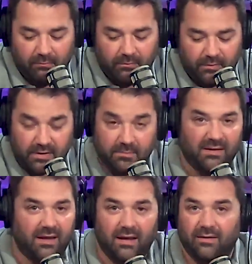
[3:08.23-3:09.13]
Just by
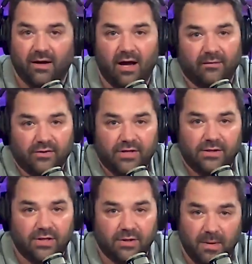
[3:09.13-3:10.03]
taking the
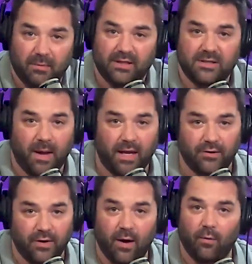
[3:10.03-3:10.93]
conversations to be able to expand
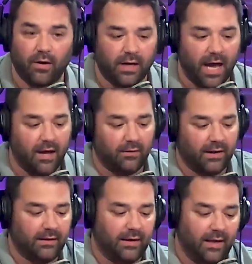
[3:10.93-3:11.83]
your network out.
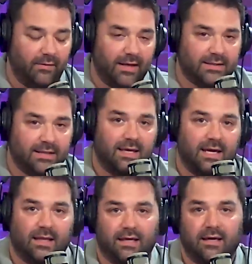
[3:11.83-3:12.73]
And that's the thing.